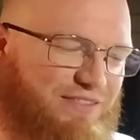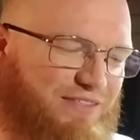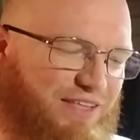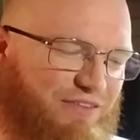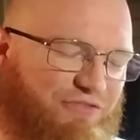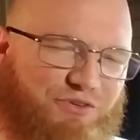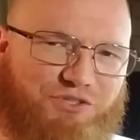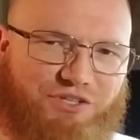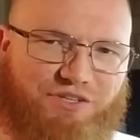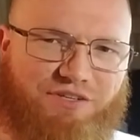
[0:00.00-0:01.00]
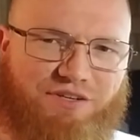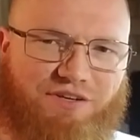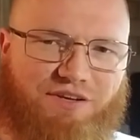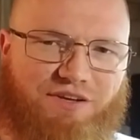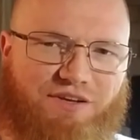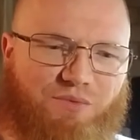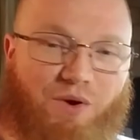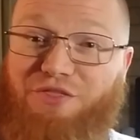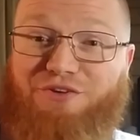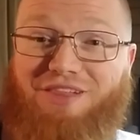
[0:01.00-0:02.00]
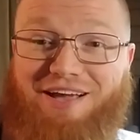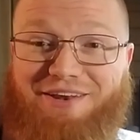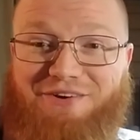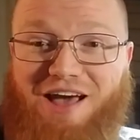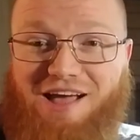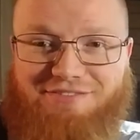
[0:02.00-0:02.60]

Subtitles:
in the future, whether you like it or not.